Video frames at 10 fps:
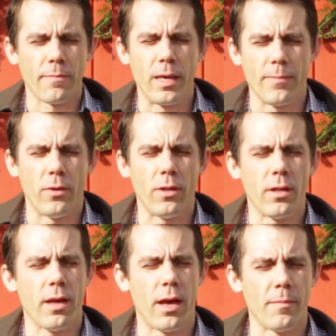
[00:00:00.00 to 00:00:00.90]
people
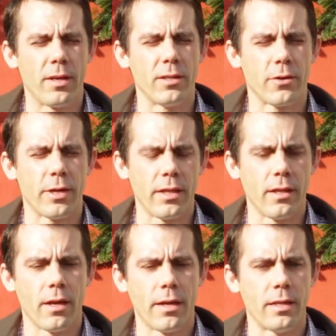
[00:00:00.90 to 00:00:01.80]

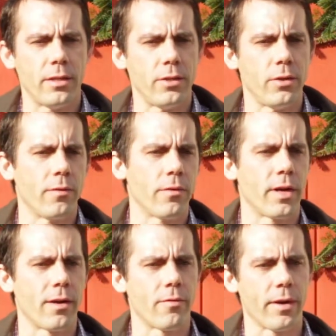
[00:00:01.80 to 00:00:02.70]
concerning this issue of
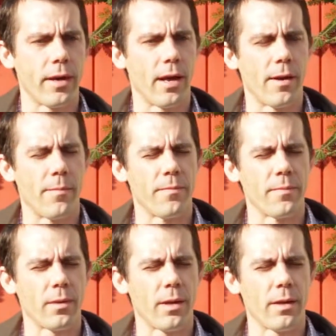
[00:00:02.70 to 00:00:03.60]
recovery.
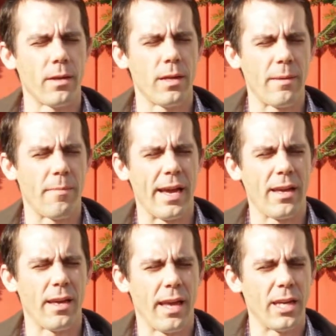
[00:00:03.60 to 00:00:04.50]
My
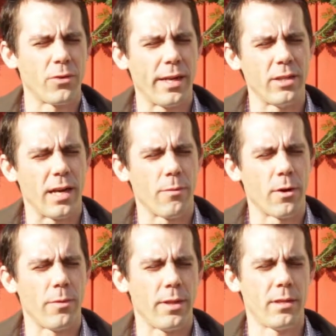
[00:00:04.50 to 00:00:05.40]
age range that I
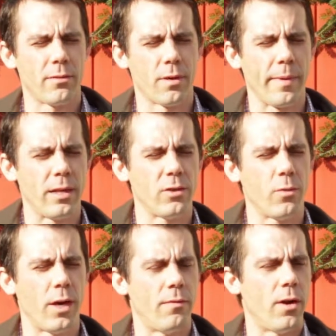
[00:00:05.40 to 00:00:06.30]
work with is from age
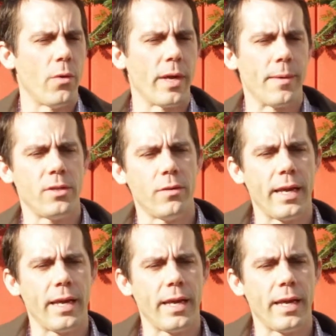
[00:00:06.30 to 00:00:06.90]
12 all the way up to